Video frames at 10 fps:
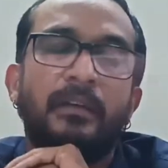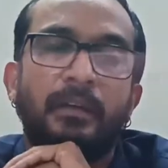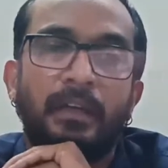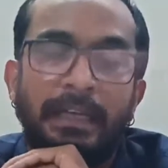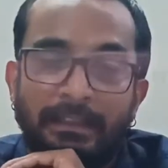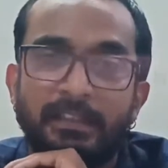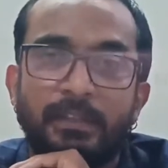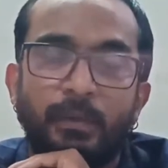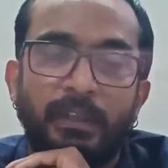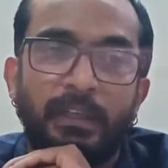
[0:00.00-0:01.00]
letters
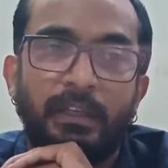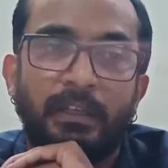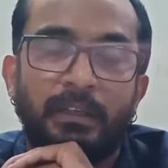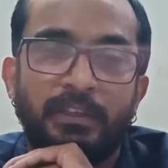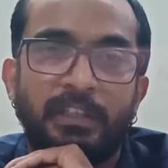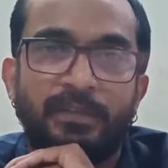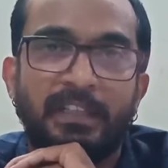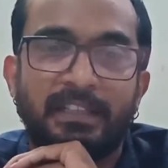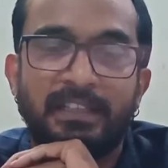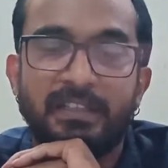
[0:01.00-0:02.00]
to the Chief
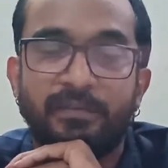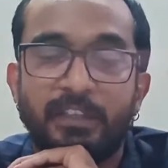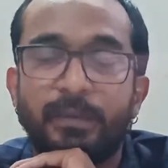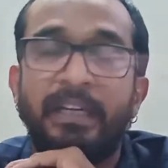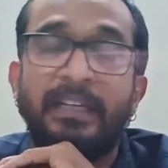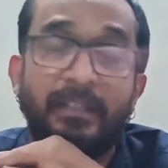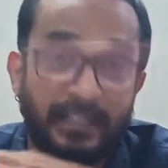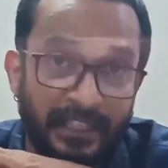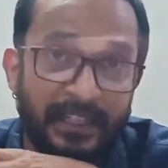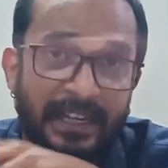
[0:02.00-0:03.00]
Justice, which were
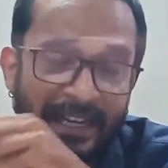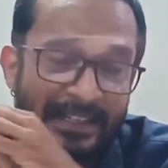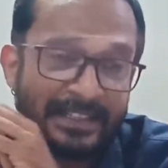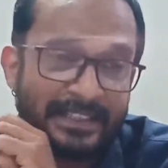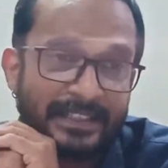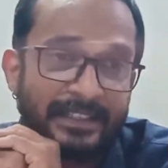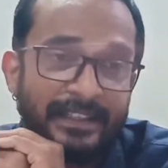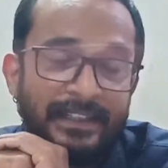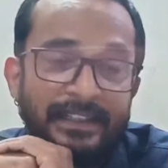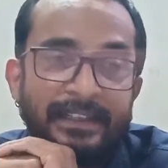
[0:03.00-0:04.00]
entertained as
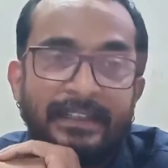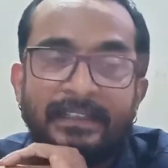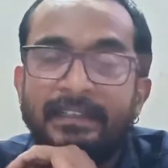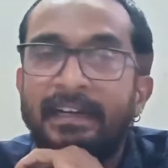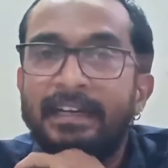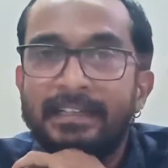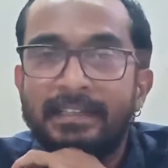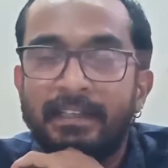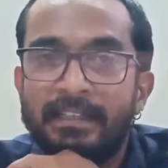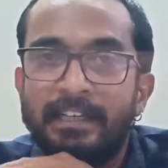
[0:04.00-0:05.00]

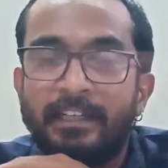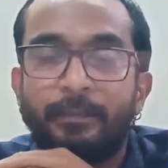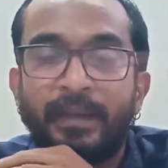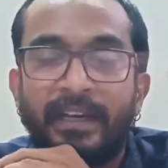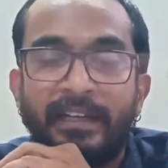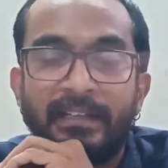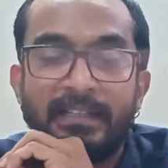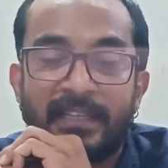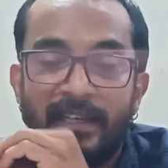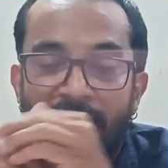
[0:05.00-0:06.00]
letter
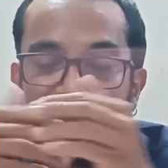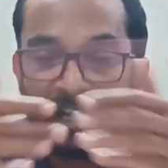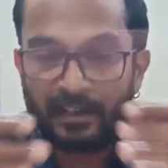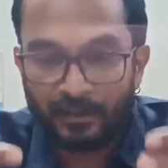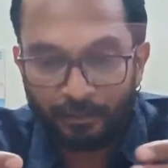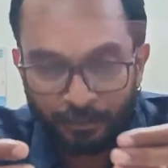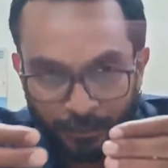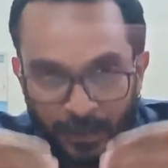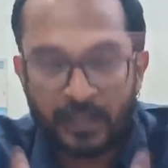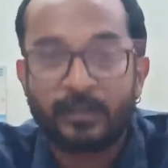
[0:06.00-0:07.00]
PILs. And
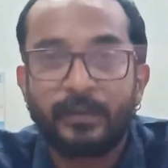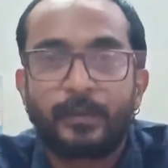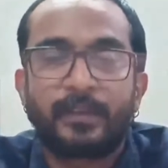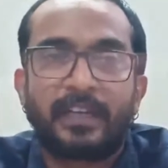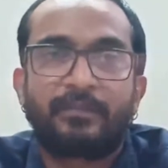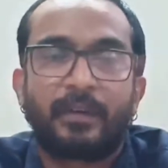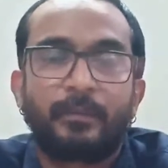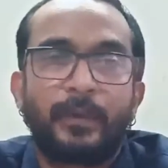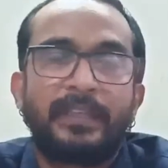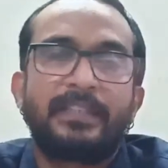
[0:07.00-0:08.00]
pursuant to that, from
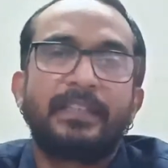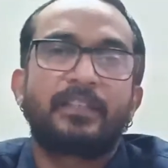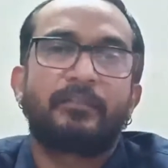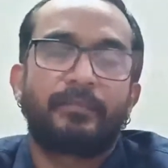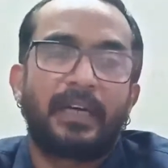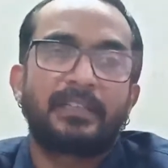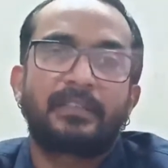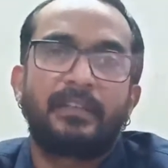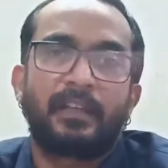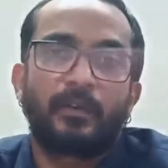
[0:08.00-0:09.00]
26th of March
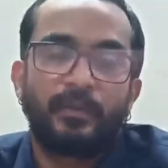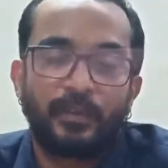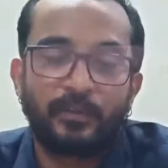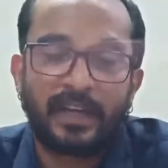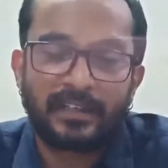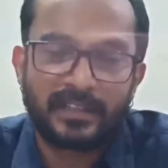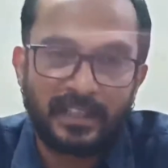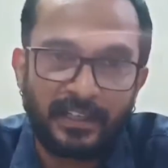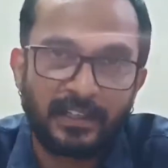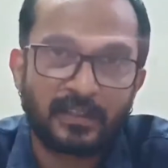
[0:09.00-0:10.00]
till now, you've had a
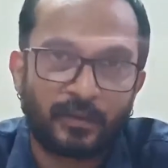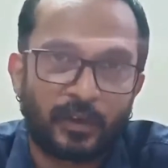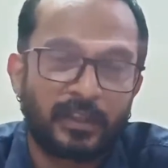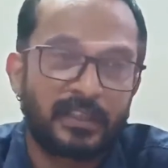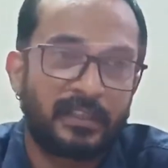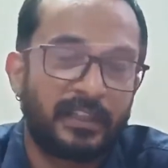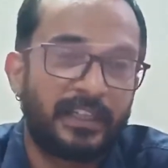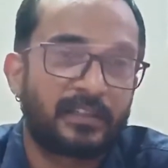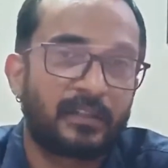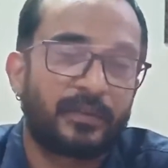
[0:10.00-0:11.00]
series of orders in the
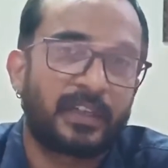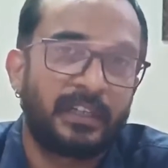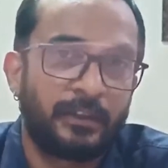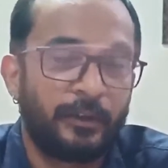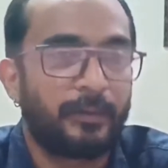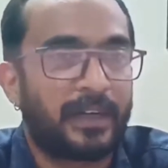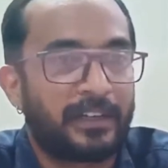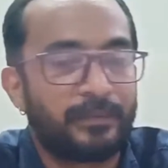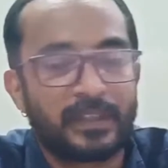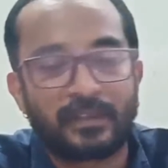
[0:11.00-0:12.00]
nature of a continuing
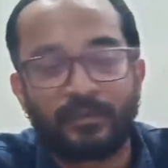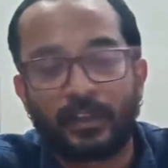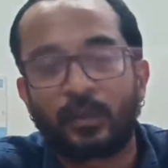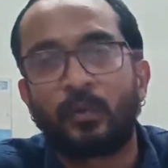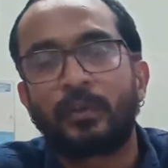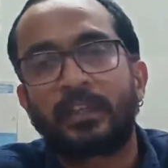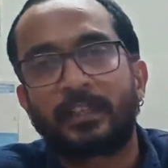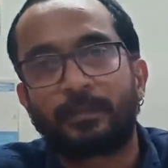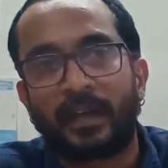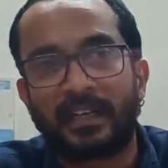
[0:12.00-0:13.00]
mandamus, which the court
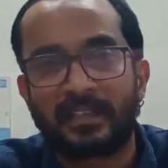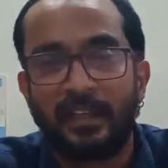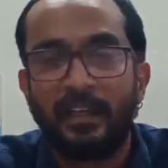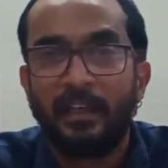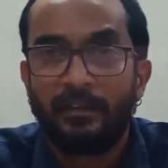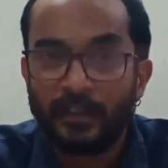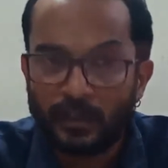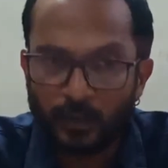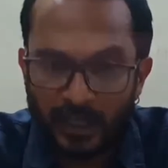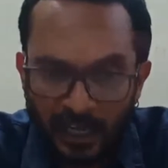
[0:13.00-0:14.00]
has passed, which
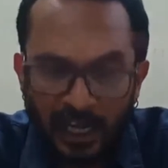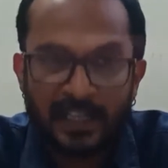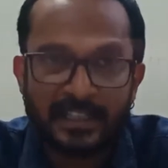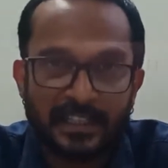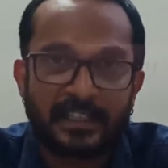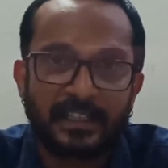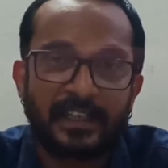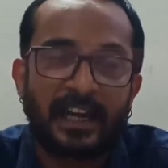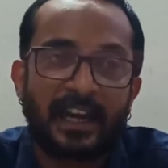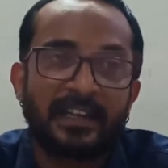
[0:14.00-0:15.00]
to a large extent
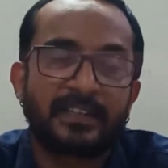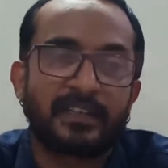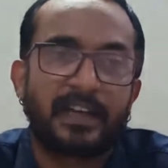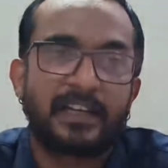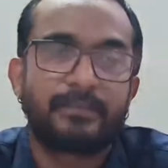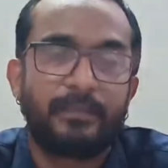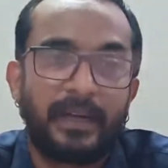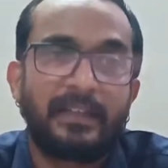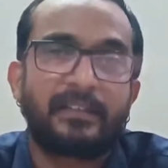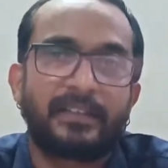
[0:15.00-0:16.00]
has
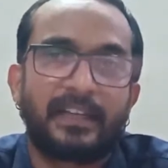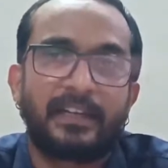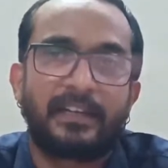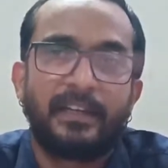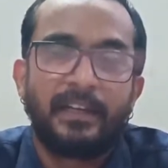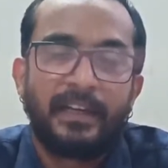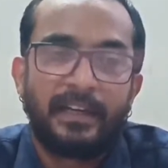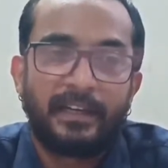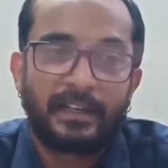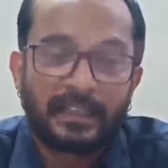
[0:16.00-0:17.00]
meant that
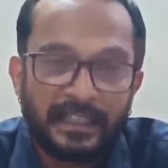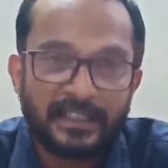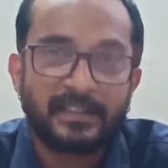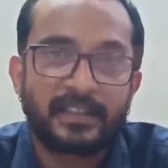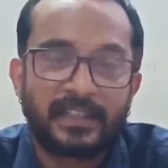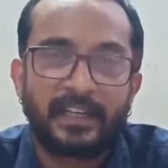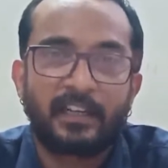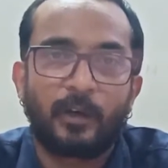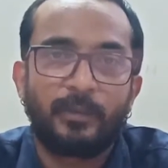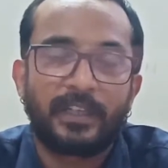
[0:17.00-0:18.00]
at least the state
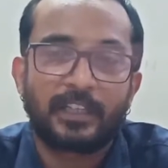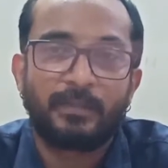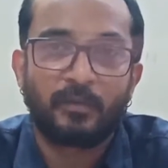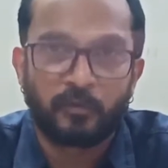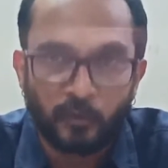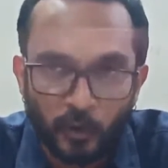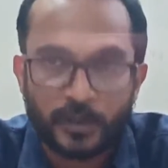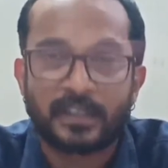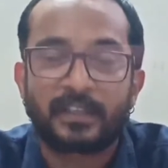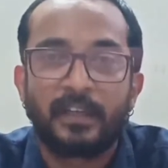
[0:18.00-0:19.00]
government has been
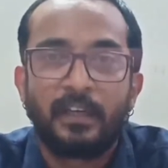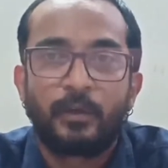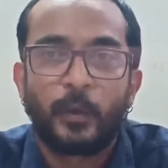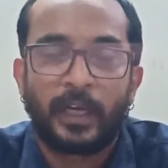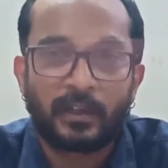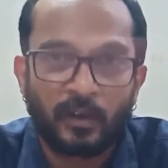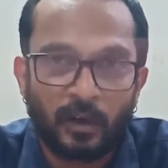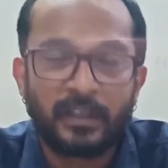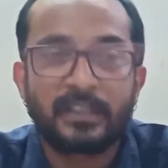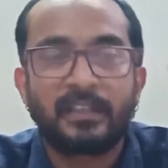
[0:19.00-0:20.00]
forced to
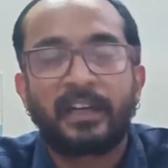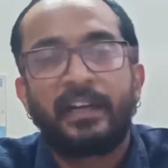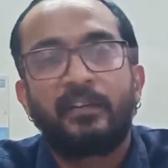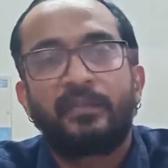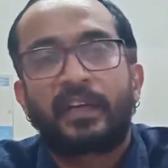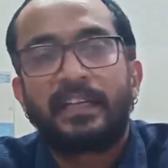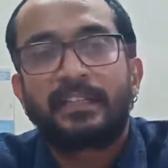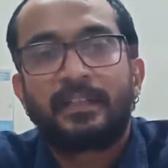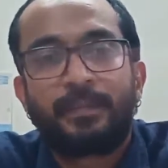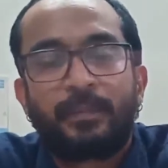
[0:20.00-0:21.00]
acknowledge the kind of
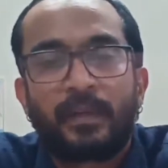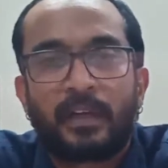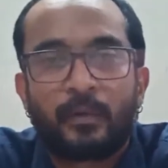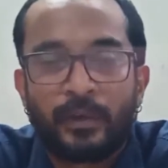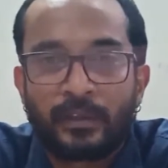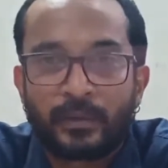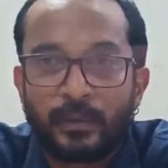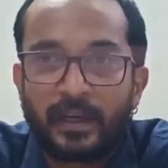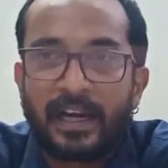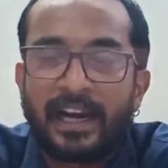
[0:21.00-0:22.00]
crisis people are going
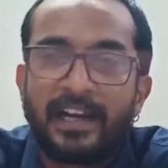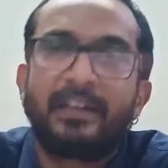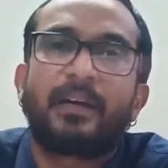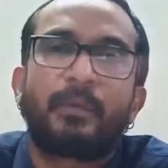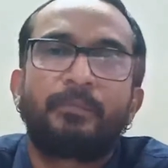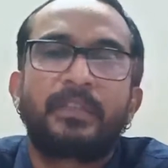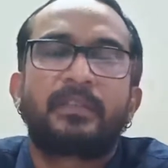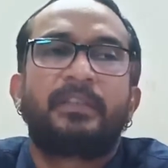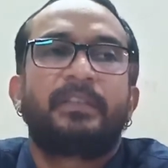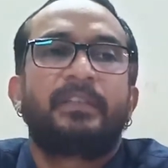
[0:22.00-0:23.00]
through and come up with
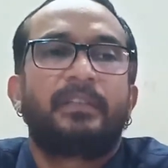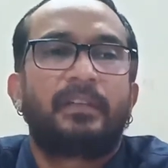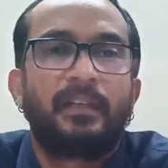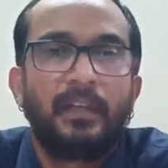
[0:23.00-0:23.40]
certain